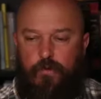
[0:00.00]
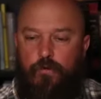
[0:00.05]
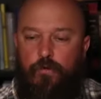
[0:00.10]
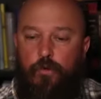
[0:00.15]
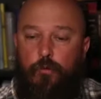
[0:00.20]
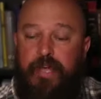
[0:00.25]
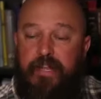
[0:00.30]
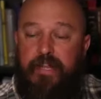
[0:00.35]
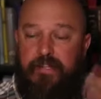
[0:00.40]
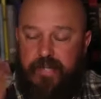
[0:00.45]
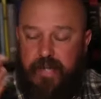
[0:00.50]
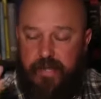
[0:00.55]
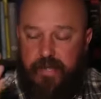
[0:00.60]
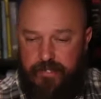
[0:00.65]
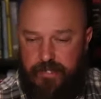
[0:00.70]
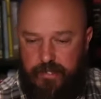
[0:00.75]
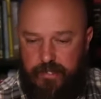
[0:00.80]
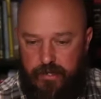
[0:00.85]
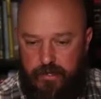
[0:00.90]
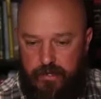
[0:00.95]
So paying
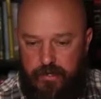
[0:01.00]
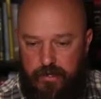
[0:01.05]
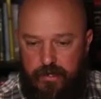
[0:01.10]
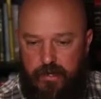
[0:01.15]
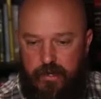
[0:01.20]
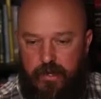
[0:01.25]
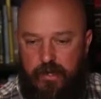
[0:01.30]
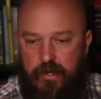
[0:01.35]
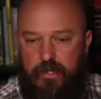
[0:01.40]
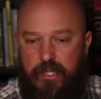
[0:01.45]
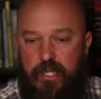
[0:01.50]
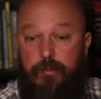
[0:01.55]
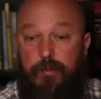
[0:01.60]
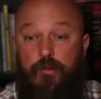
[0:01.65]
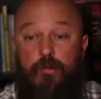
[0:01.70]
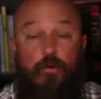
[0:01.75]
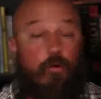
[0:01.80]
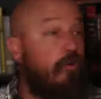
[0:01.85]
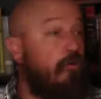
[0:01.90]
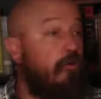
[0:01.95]
attention,
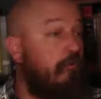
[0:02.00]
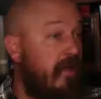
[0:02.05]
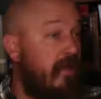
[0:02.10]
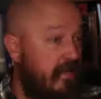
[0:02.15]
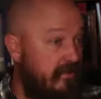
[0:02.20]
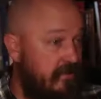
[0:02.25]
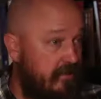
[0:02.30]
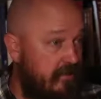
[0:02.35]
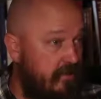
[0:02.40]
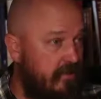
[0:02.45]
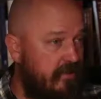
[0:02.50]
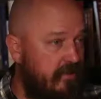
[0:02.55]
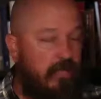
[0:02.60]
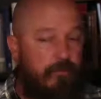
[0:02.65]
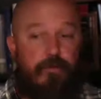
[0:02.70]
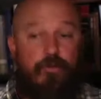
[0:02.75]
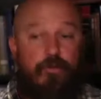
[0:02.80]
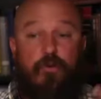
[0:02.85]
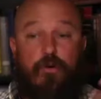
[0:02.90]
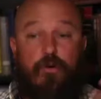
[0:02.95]
keeping your humanity,
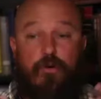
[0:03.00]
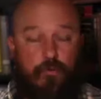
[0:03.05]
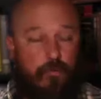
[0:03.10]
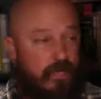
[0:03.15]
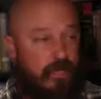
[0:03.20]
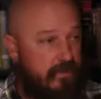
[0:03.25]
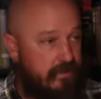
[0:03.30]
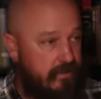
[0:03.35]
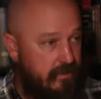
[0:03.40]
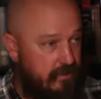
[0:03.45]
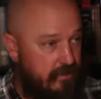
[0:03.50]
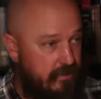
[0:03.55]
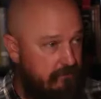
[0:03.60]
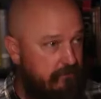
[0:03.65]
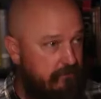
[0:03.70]
keeping your reason.